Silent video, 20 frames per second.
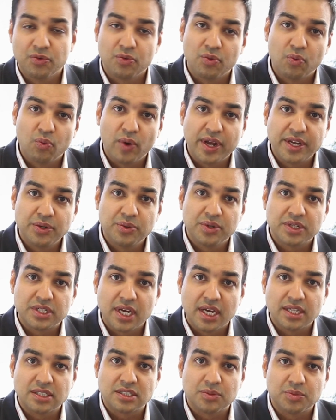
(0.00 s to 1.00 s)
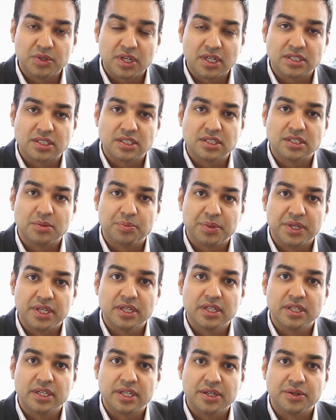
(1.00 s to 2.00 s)
When you attend someone else's
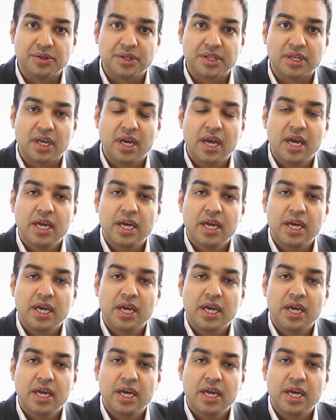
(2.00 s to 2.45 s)
appeal hearing,